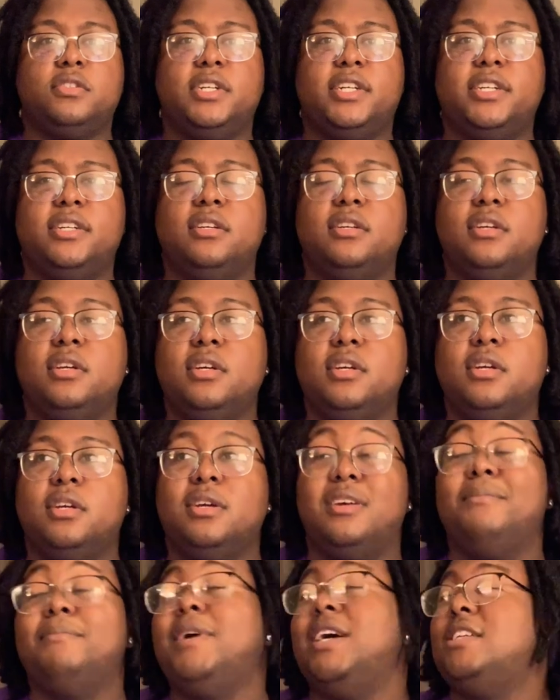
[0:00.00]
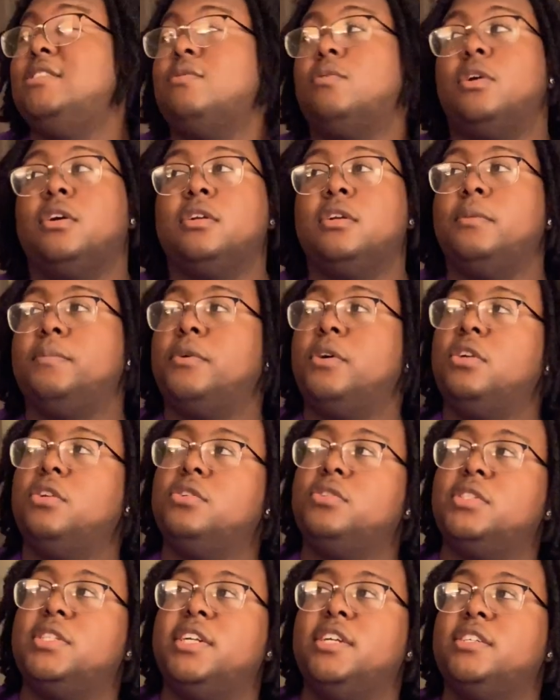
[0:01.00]
right? Imagine walking up all
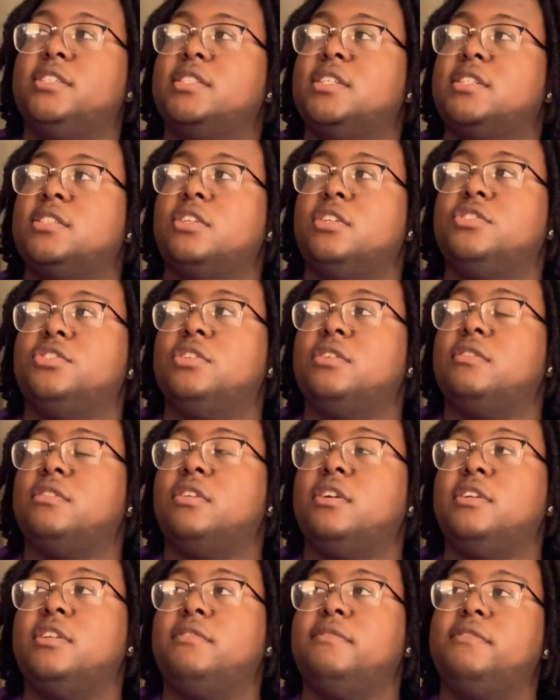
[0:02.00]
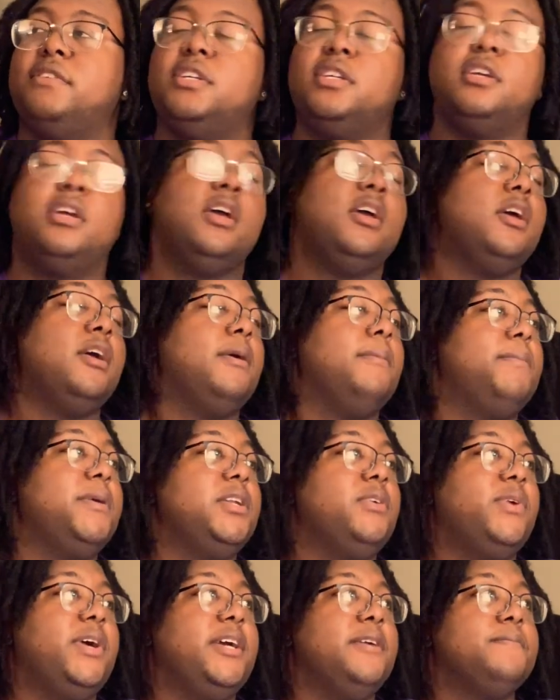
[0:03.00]
those stairs, 630 feet. But
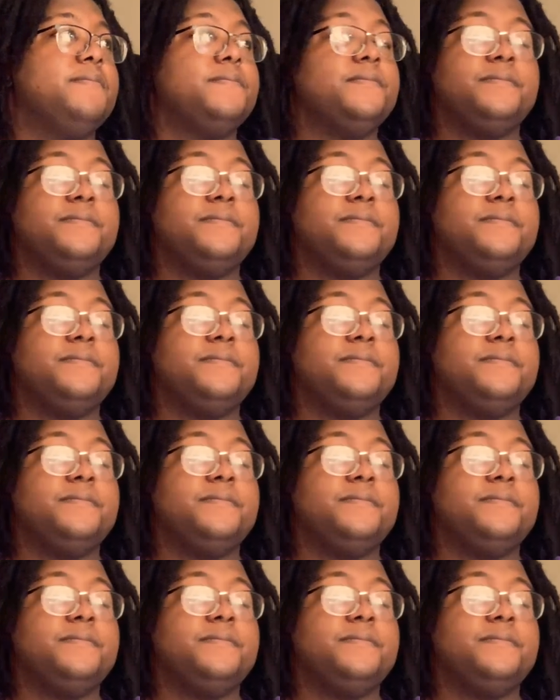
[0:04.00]
anyway,